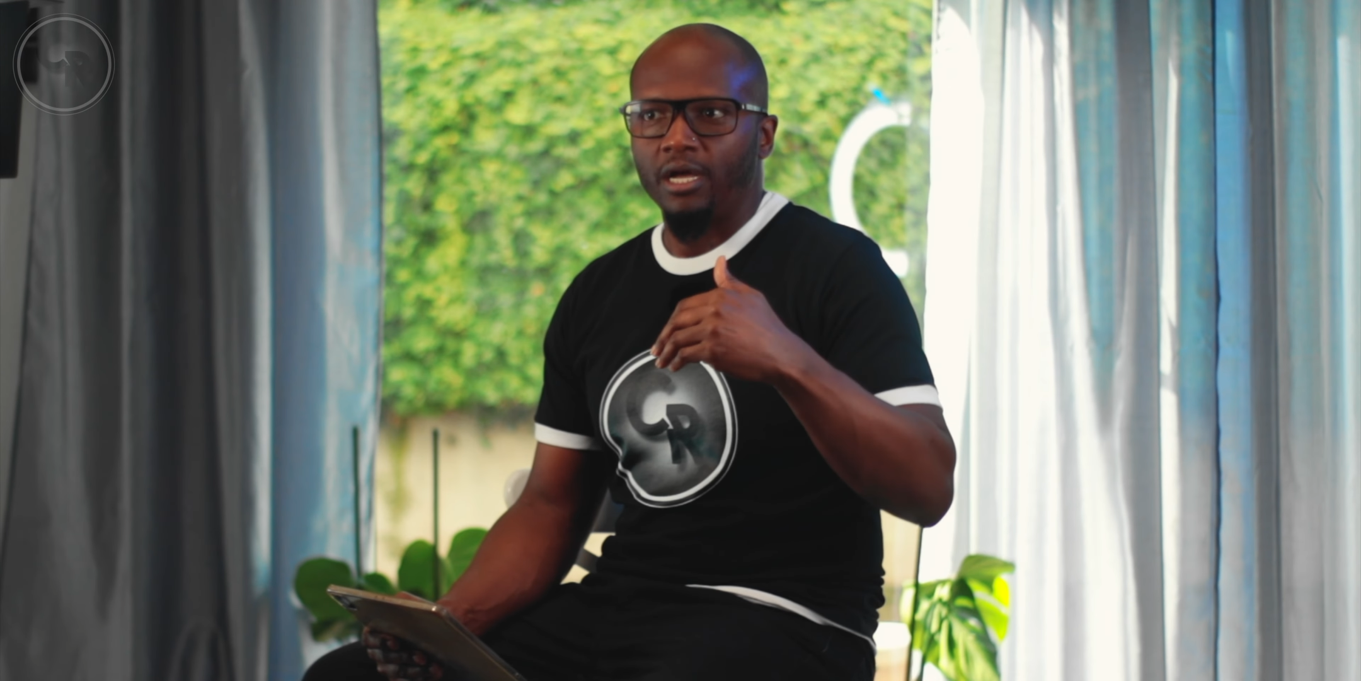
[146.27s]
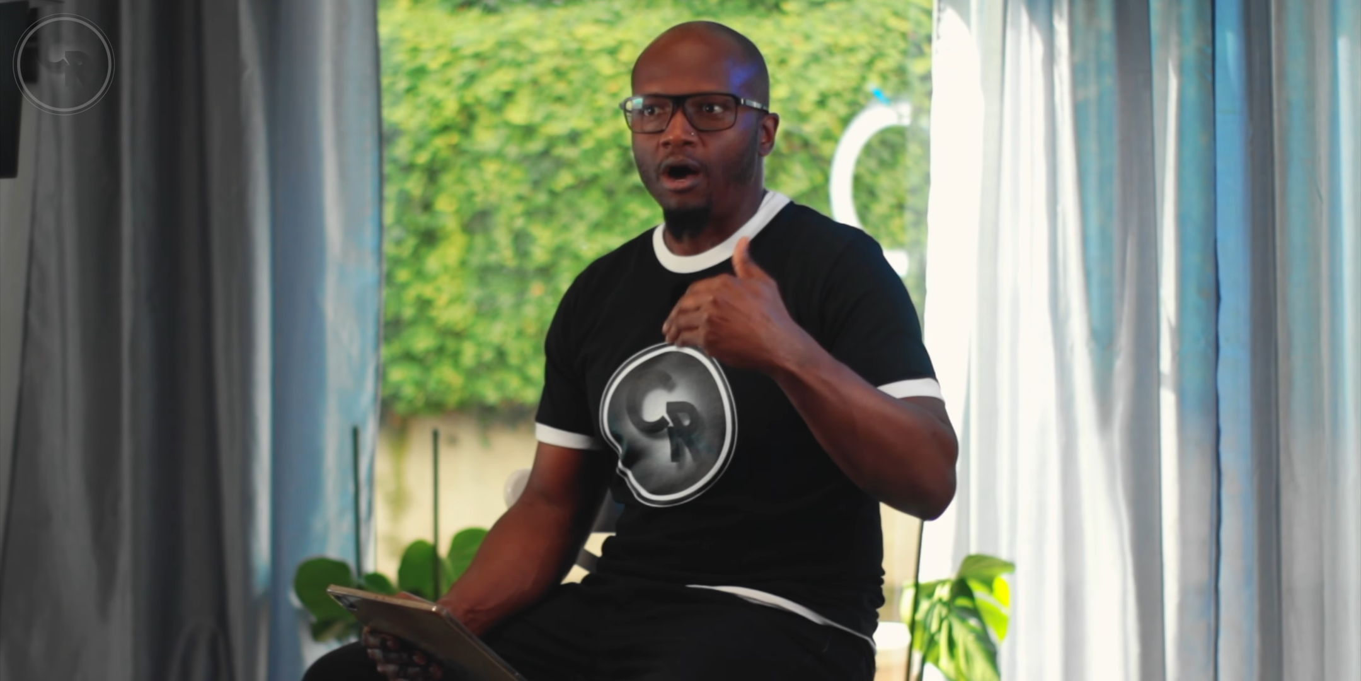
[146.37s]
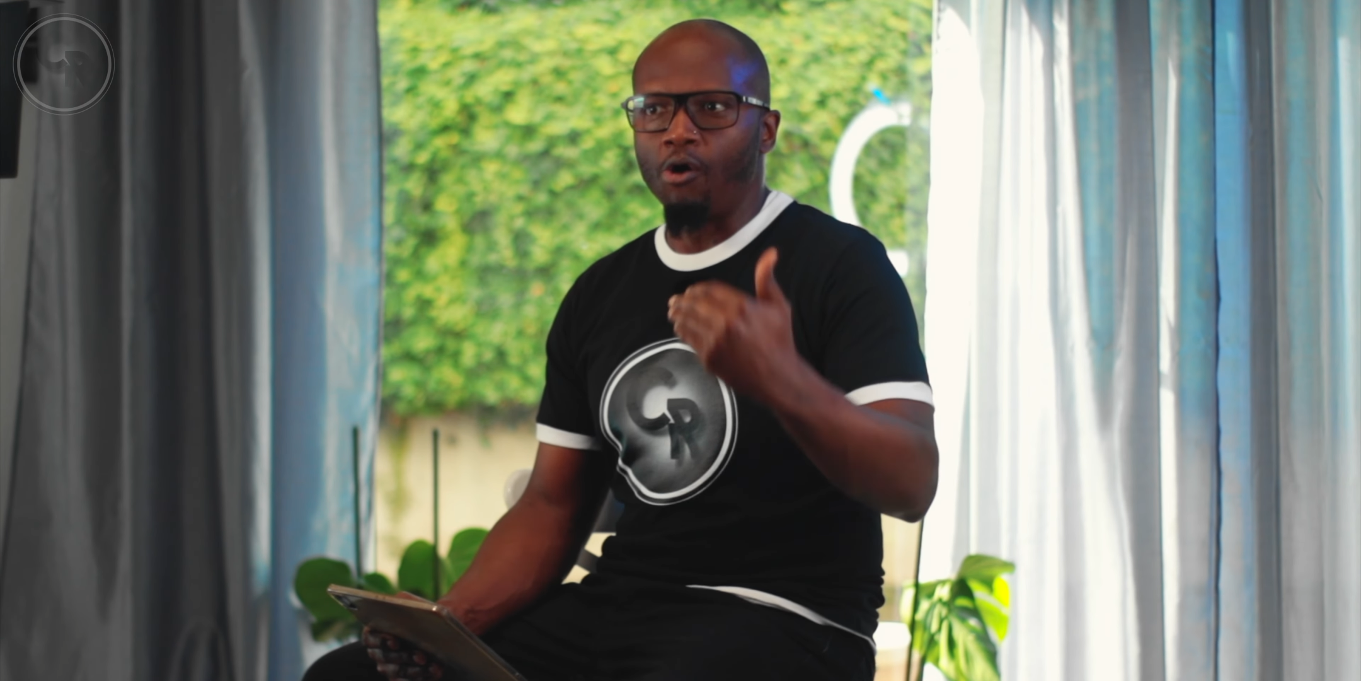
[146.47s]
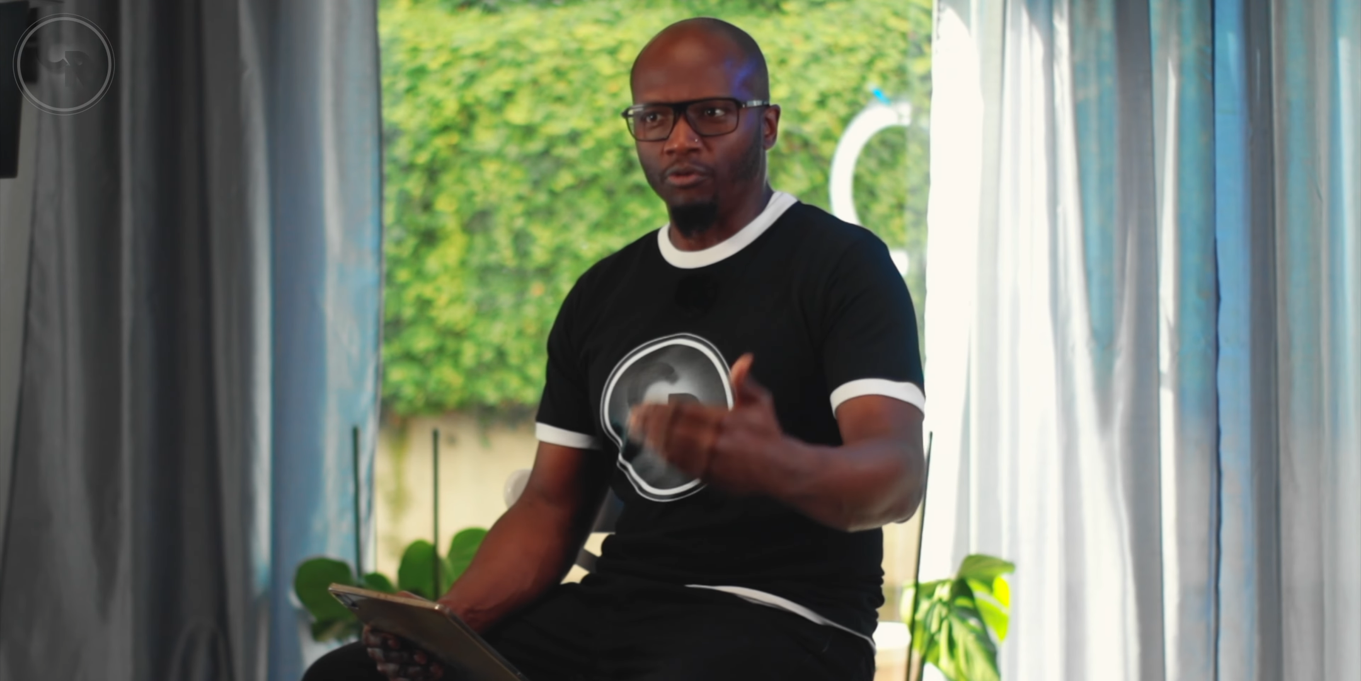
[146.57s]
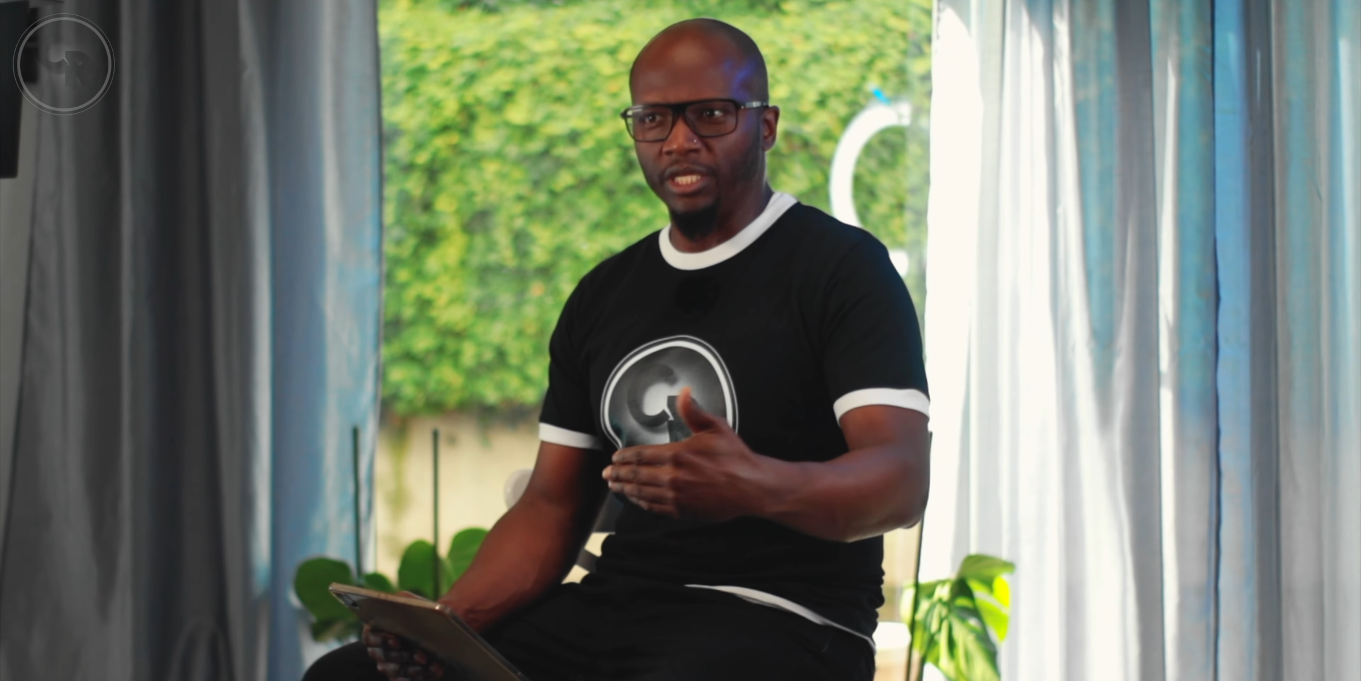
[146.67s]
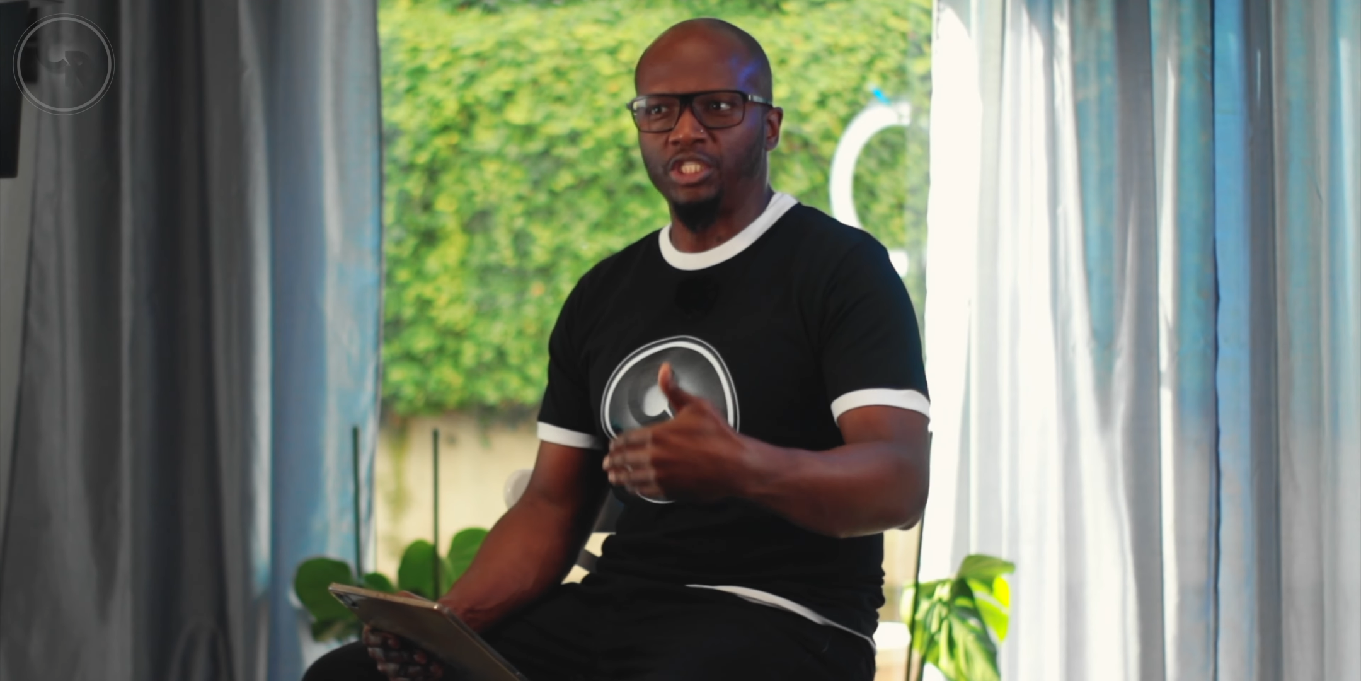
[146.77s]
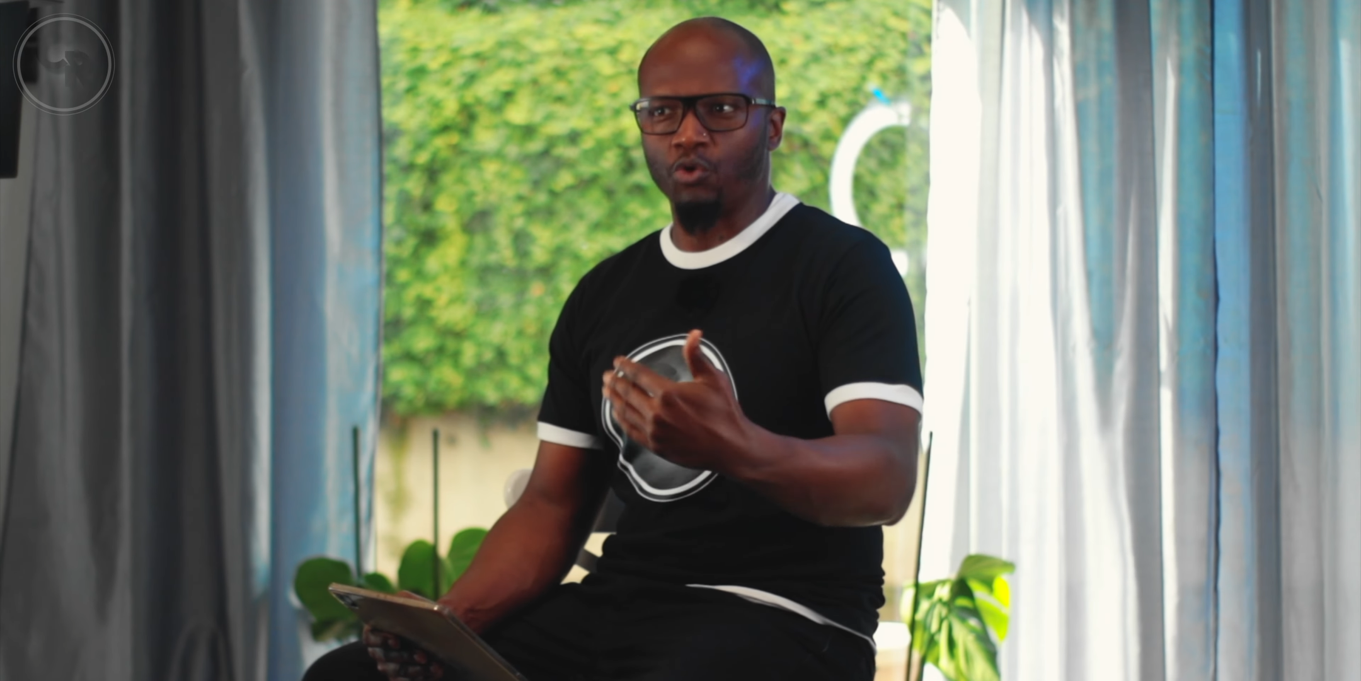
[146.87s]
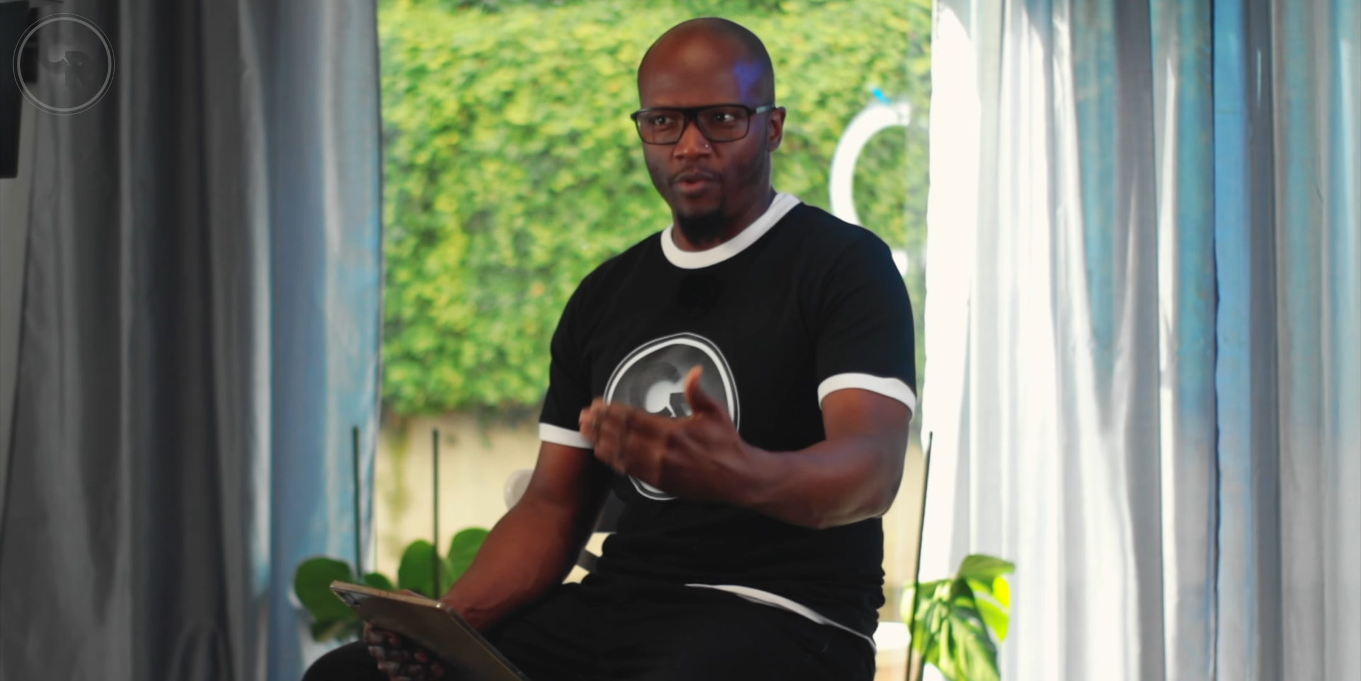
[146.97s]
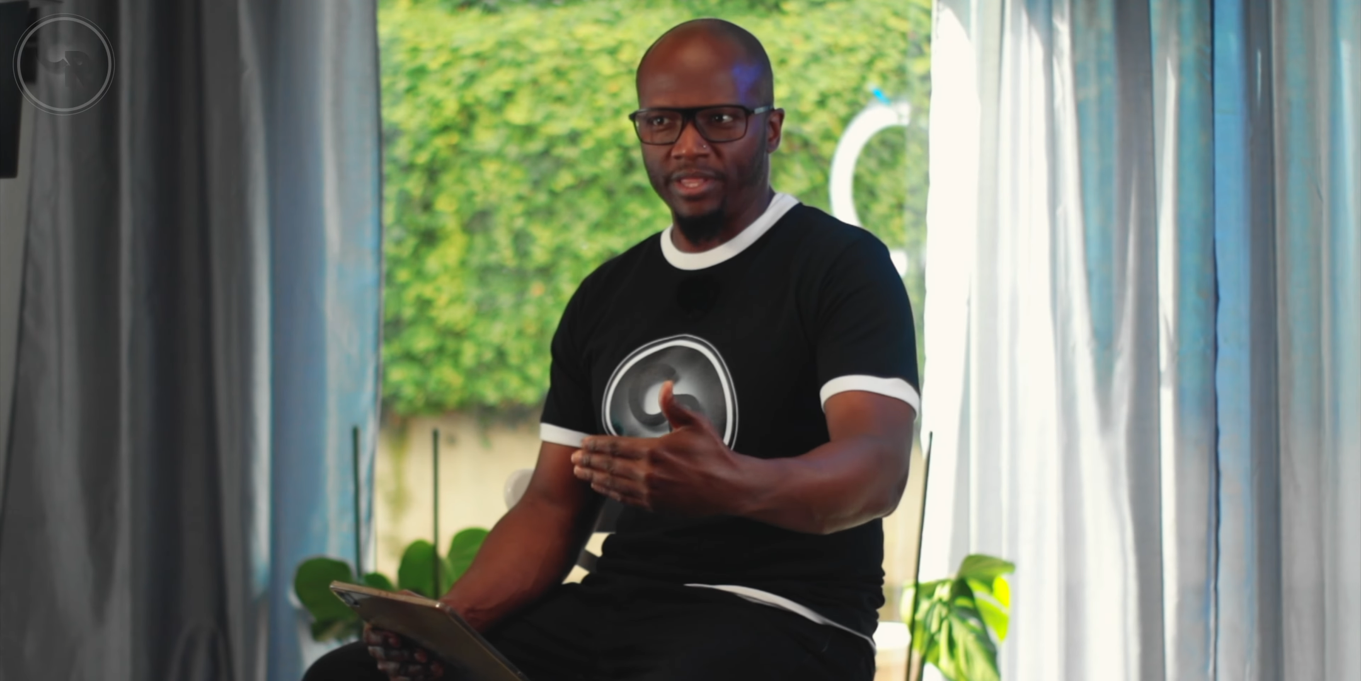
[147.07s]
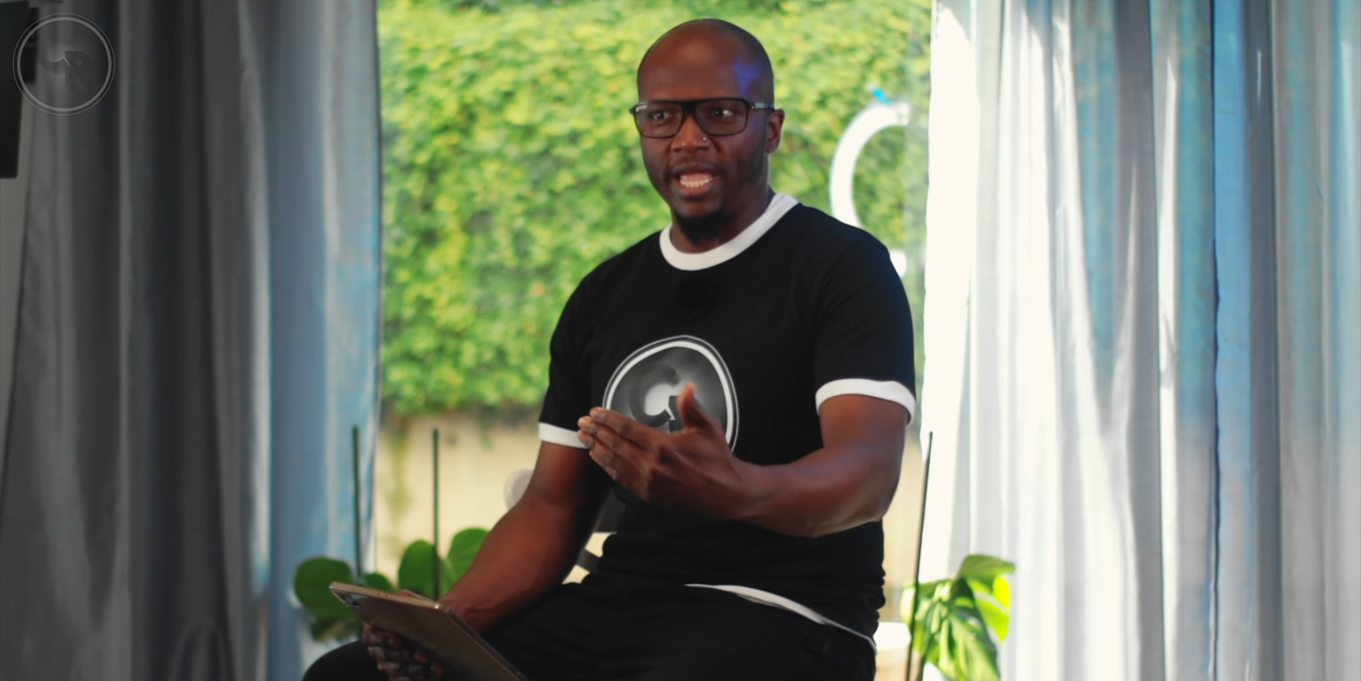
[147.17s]
only to
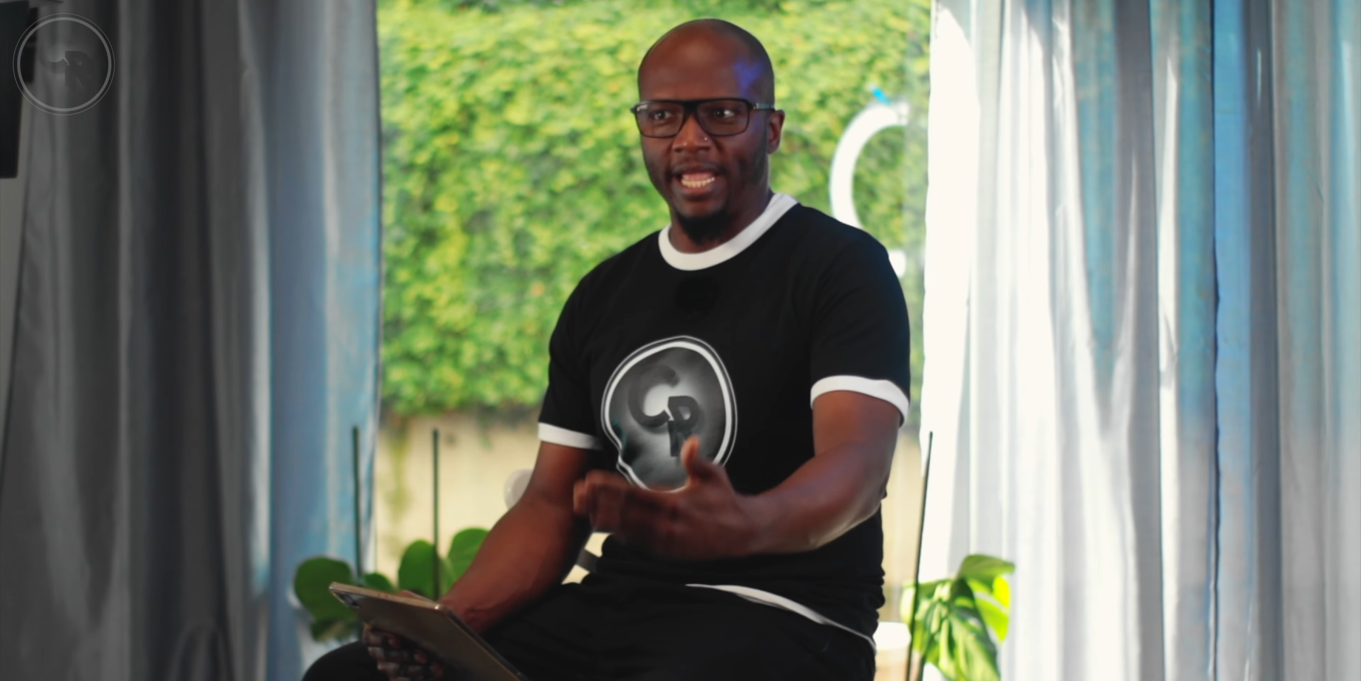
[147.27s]
when they